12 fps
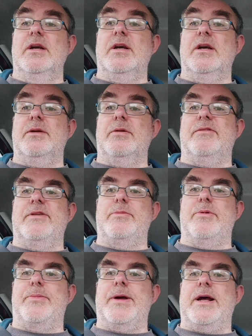Uh, not really
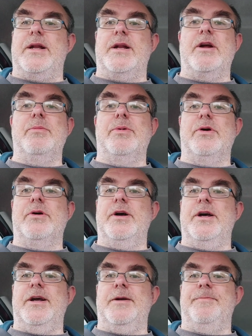prepared, I know. But
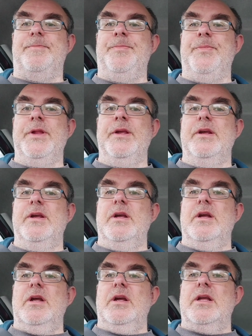um,
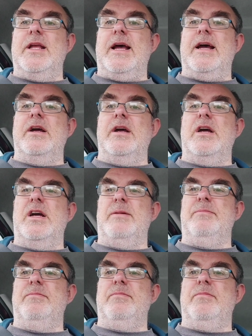yeah,
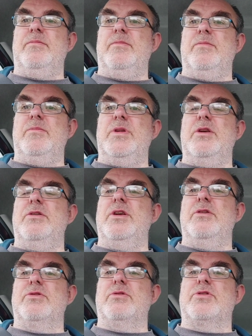um,
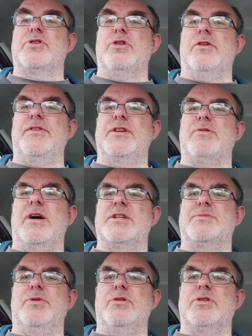usual stuff. It's quite
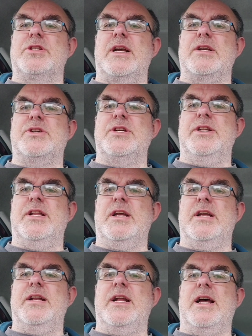a small section in
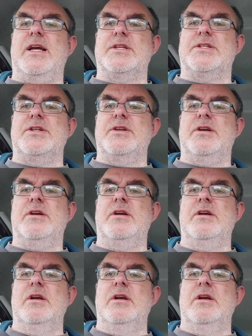that in that Asda.